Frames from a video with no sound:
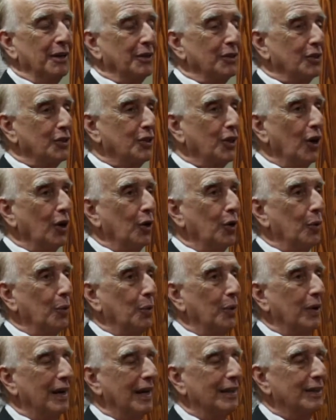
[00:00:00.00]

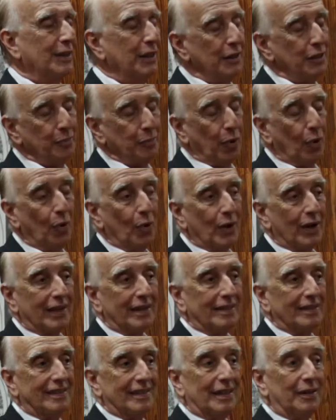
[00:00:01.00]
So at this
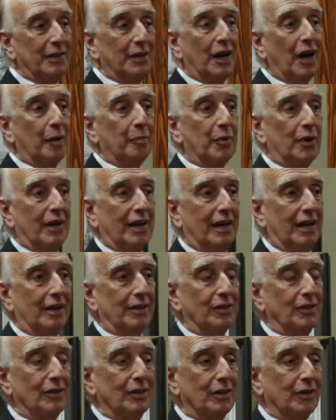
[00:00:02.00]
point in the Opera
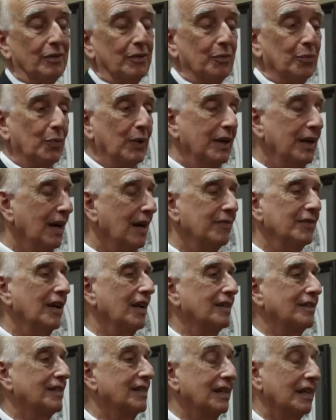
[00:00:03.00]
House, we have
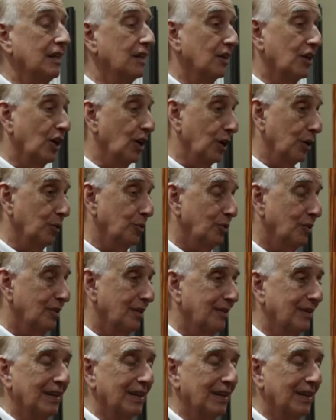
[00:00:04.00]
not seen a ghost.